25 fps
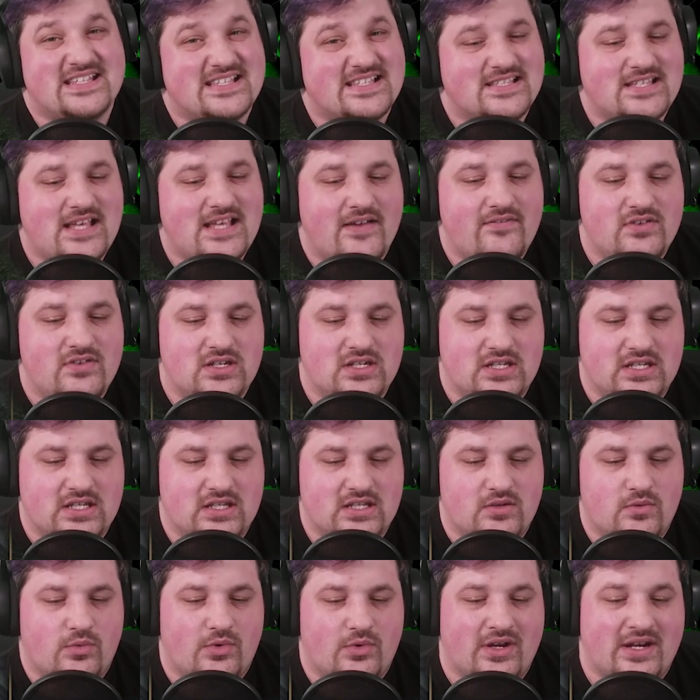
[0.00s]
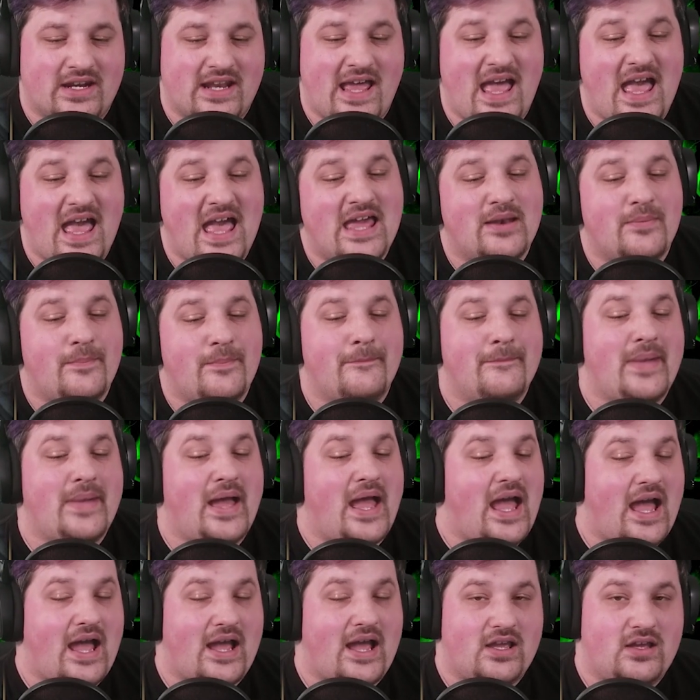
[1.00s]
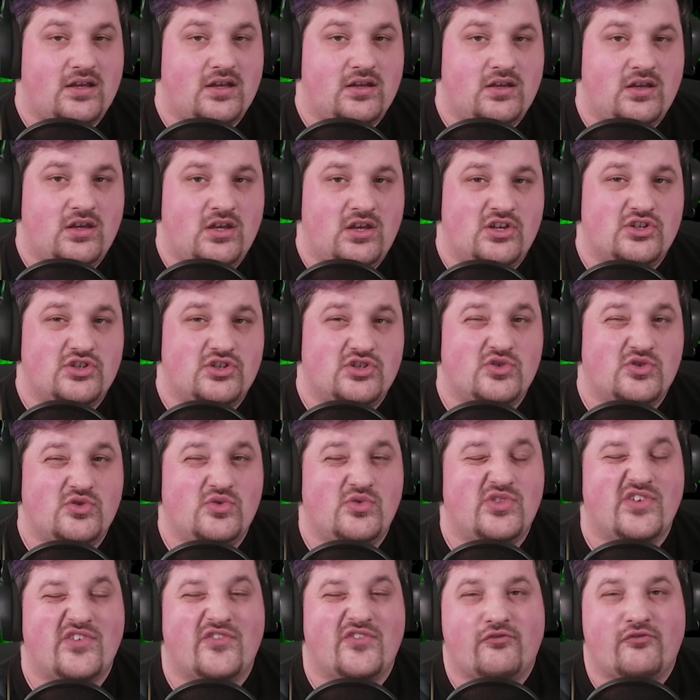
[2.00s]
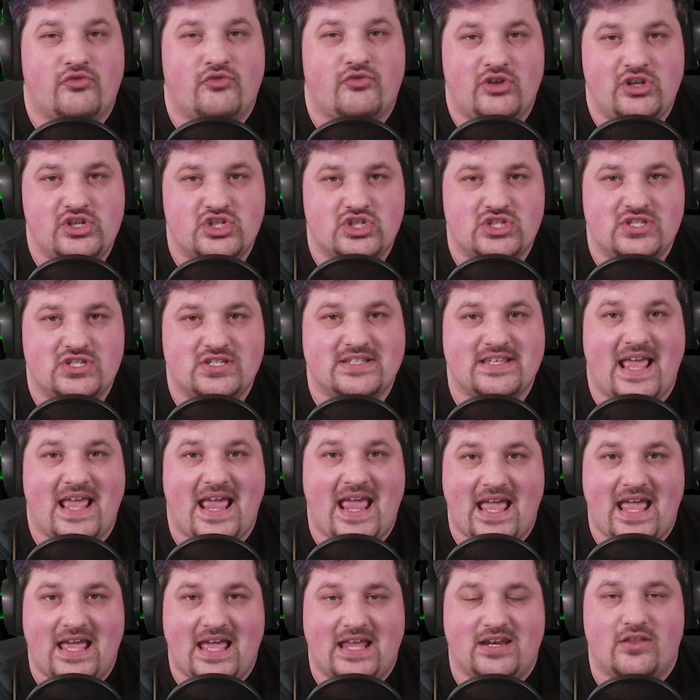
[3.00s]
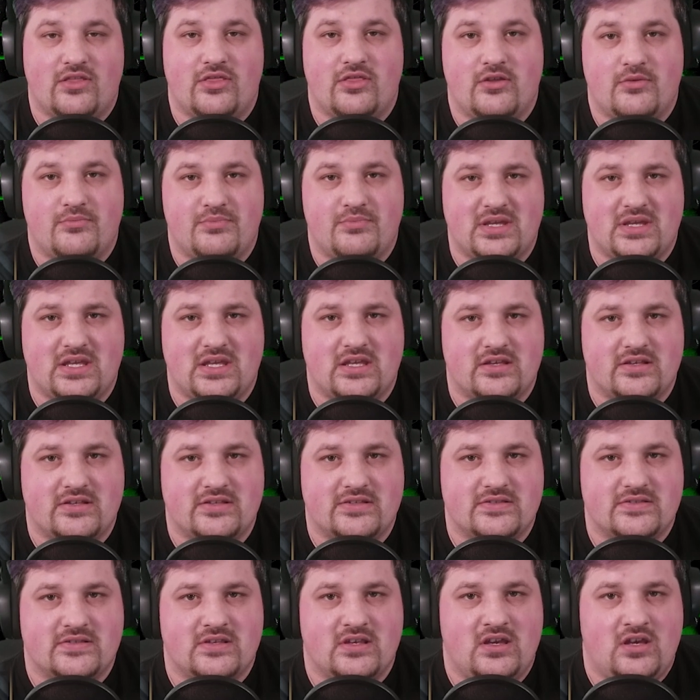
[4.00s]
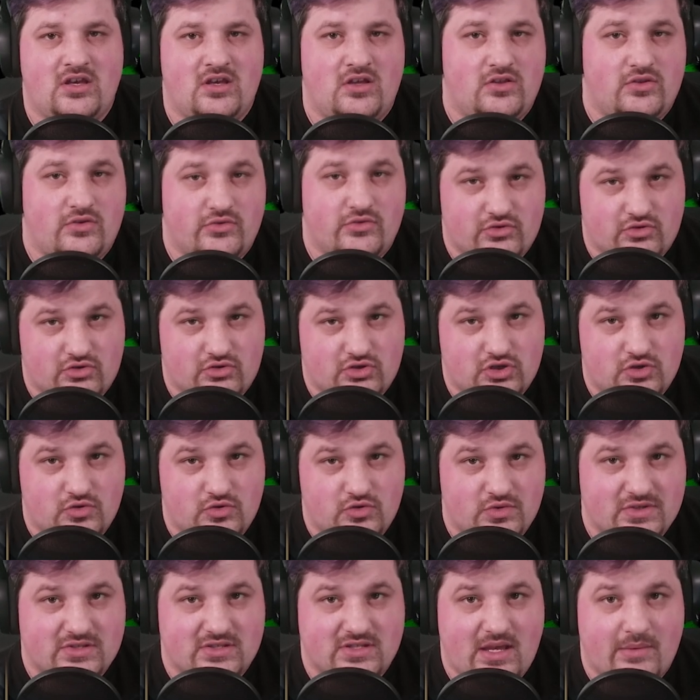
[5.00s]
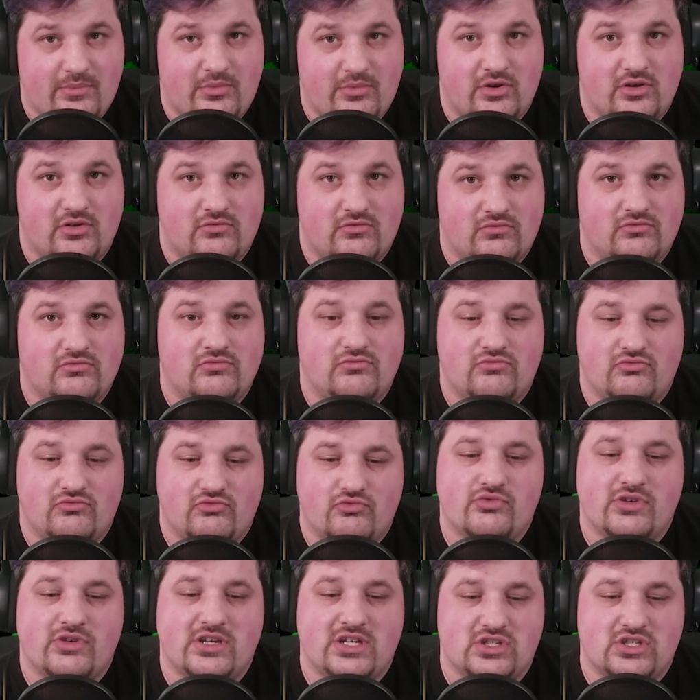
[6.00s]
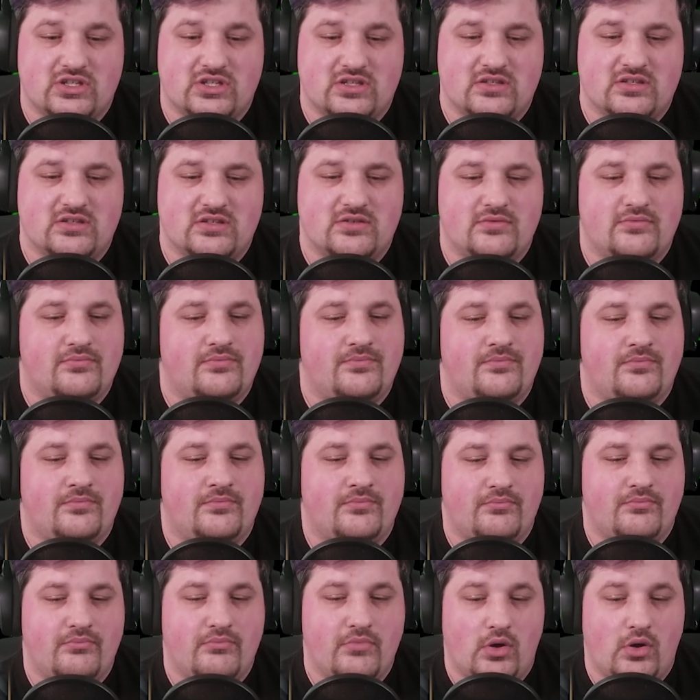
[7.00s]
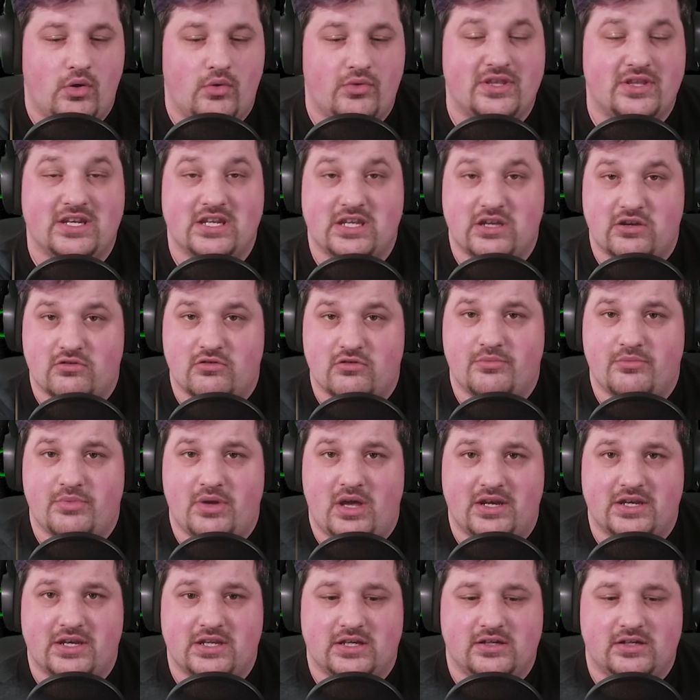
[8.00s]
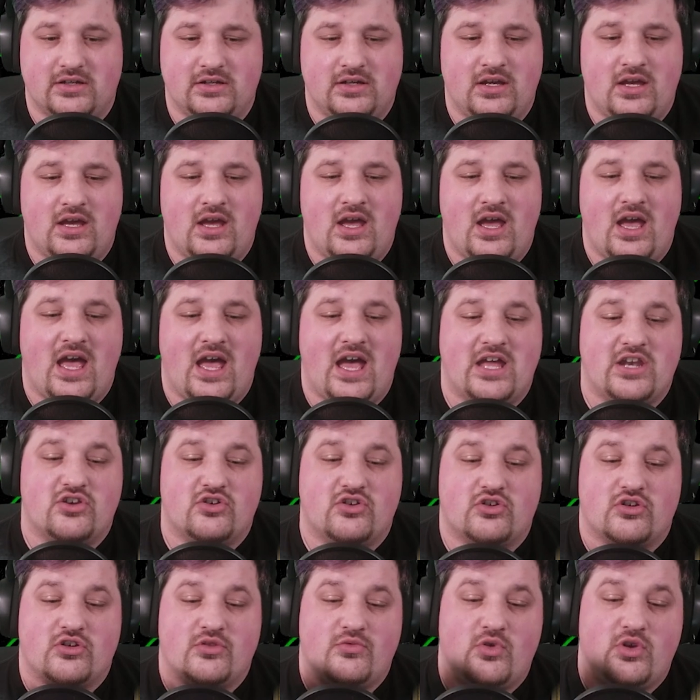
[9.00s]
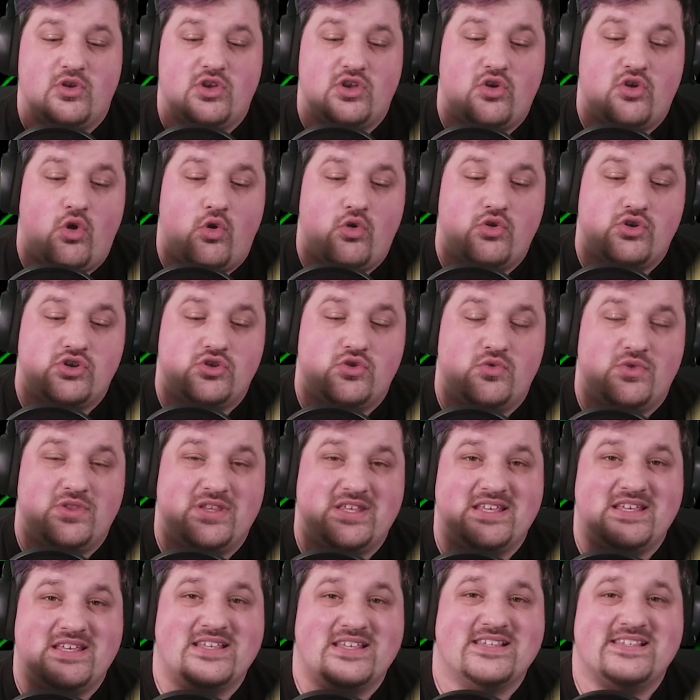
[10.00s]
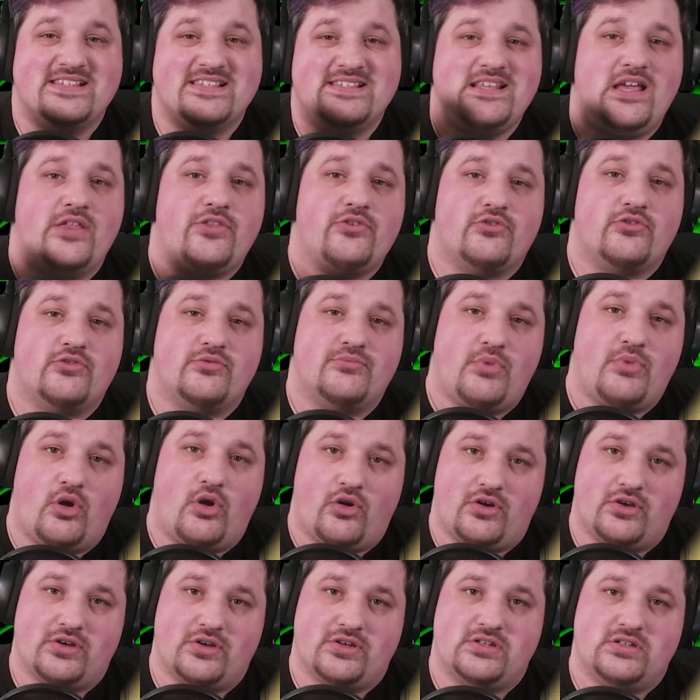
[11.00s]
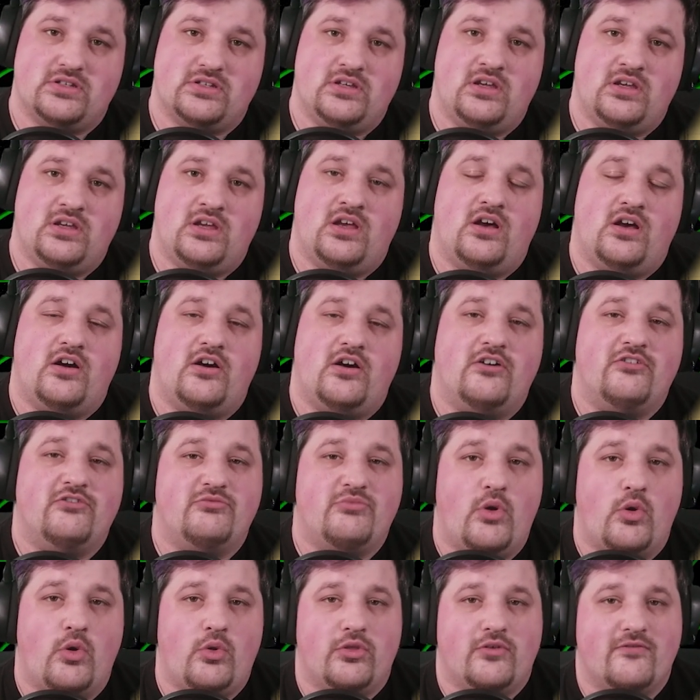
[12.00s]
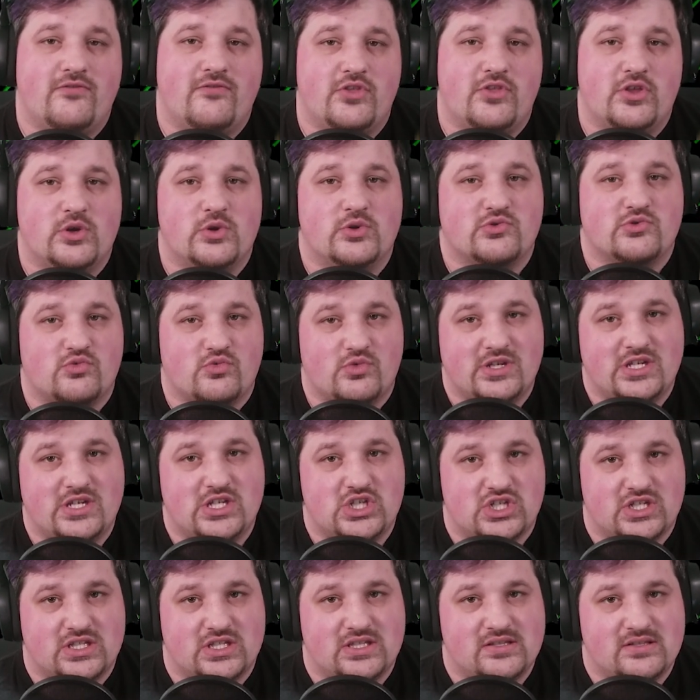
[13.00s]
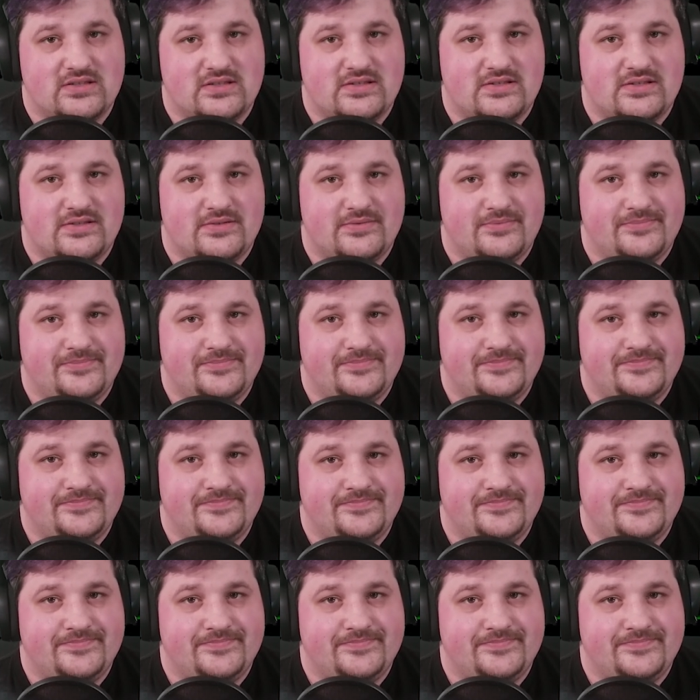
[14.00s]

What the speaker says: to 70, we're going to head back to the fringes and the peaks. Those are two separate regions, both in Garabania, and you're going to go to the southern part of both of those regions.